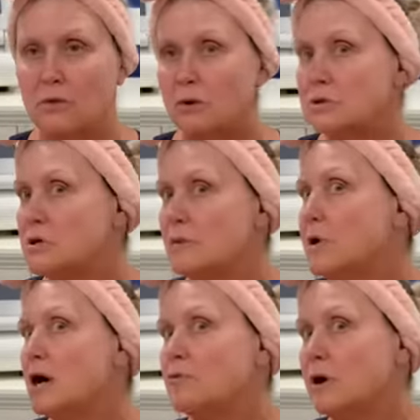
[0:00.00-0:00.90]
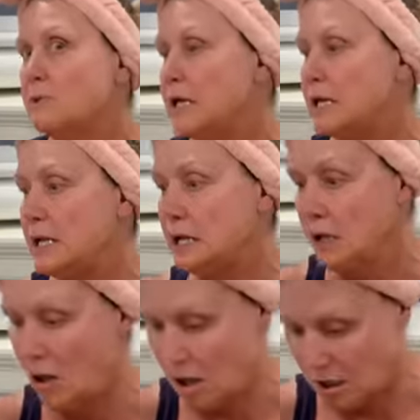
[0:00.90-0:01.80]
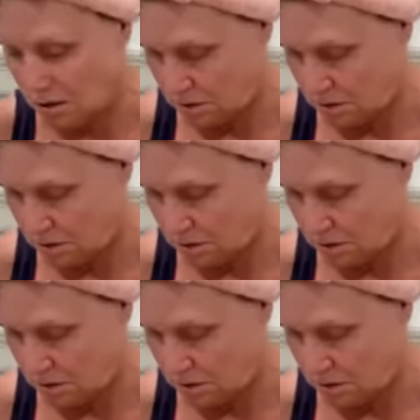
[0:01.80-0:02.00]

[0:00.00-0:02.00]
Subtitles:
So I'm not rubbing it in at all.